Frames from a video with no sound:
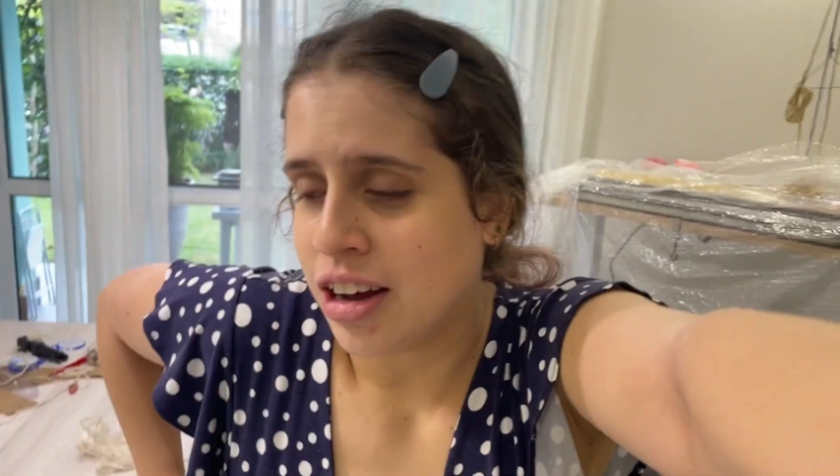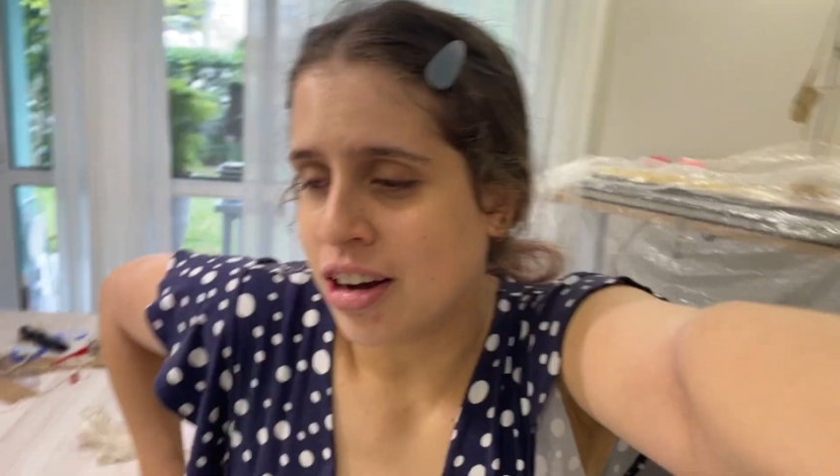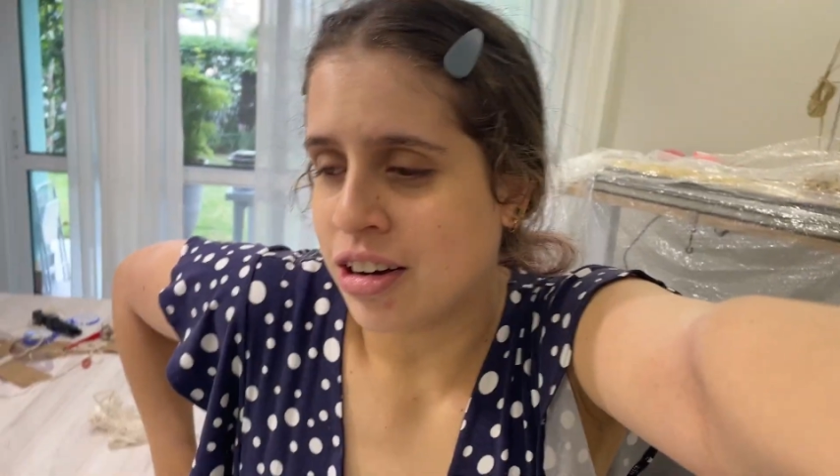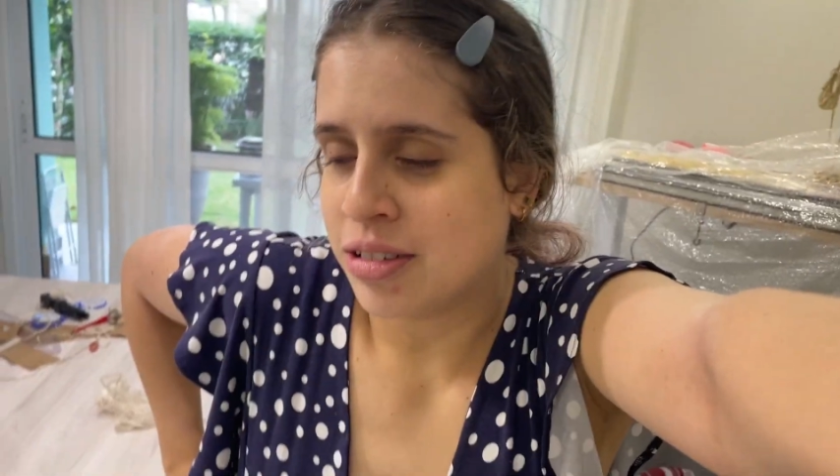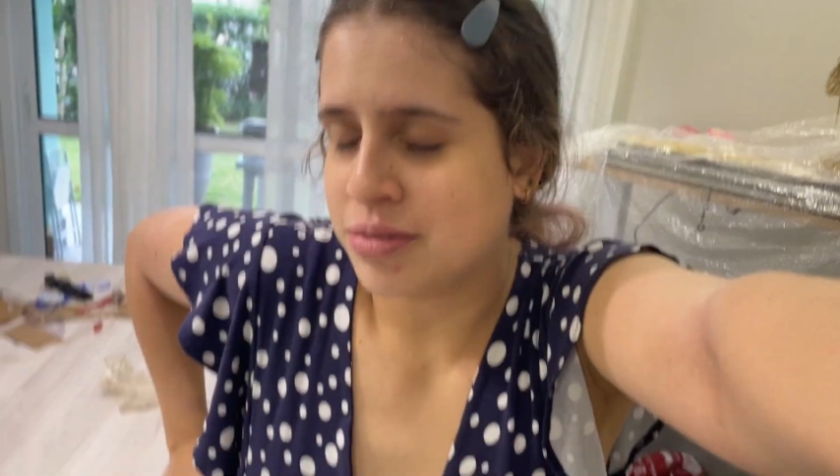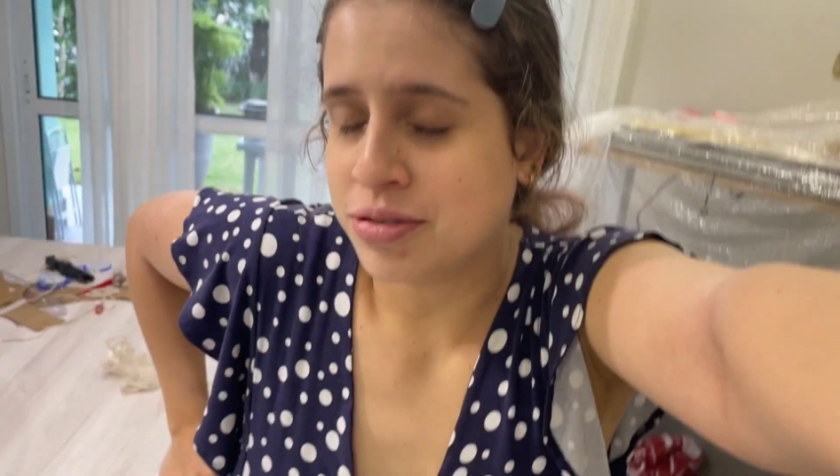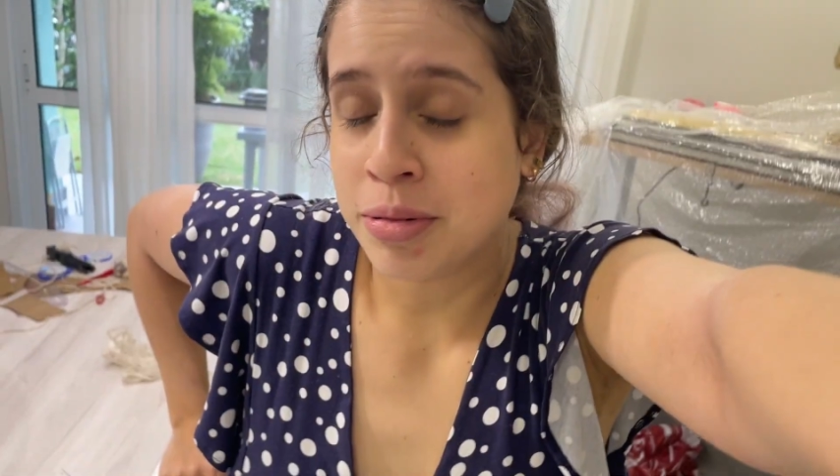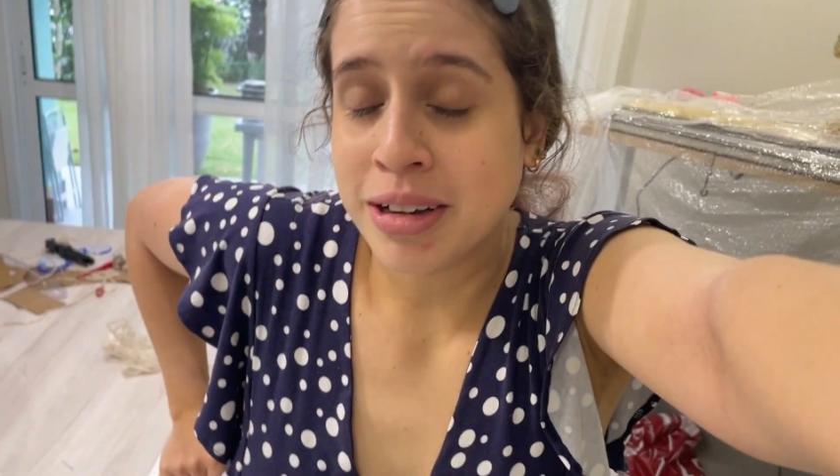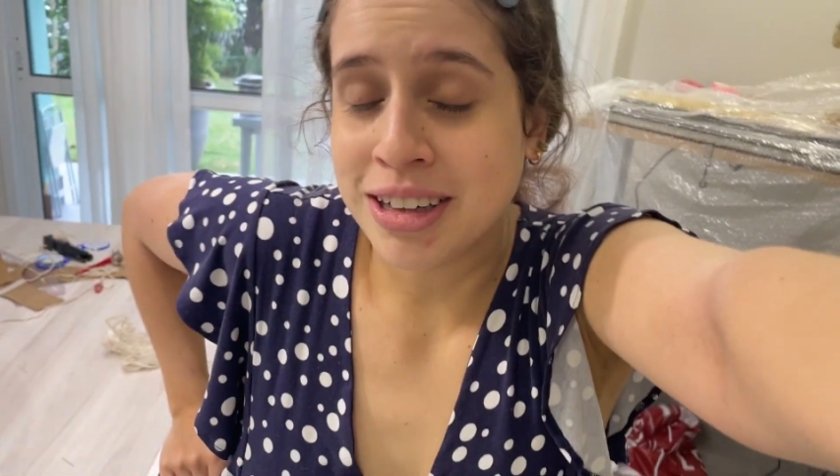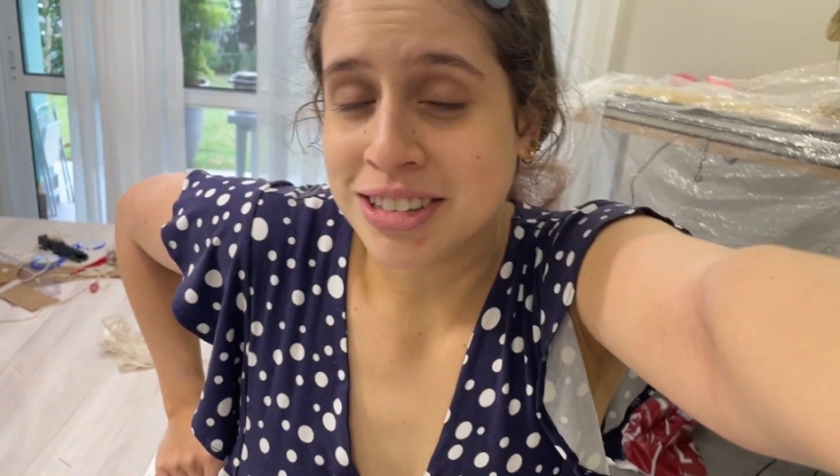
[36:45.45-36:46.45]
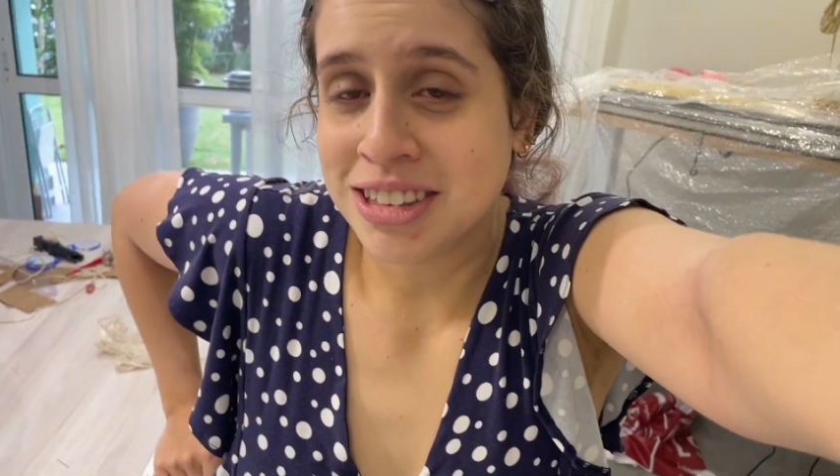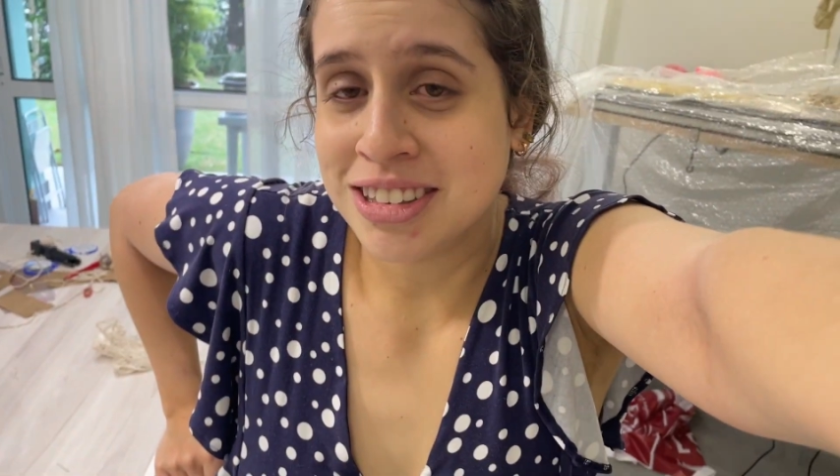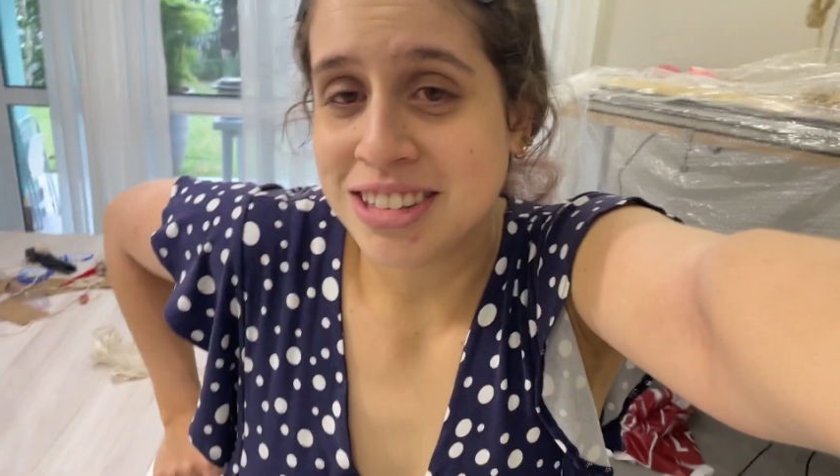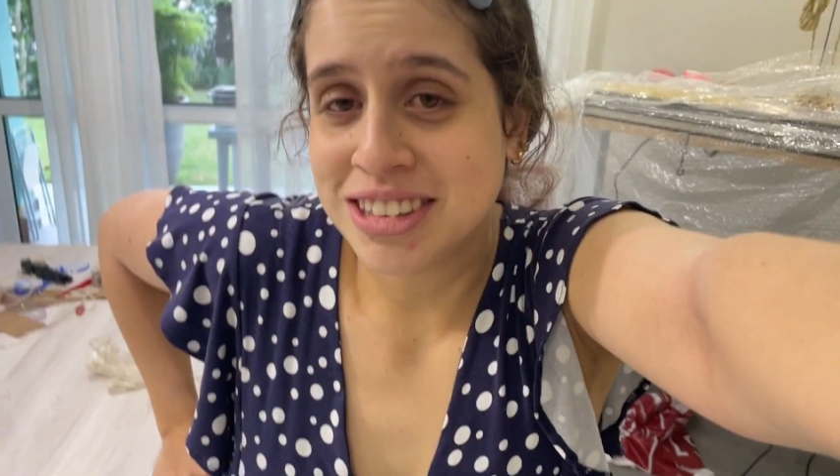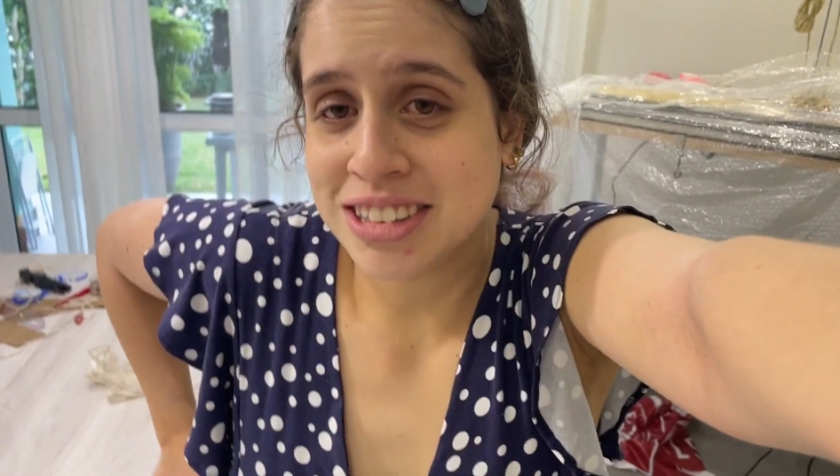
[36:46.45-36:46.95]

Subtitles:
for my cousin's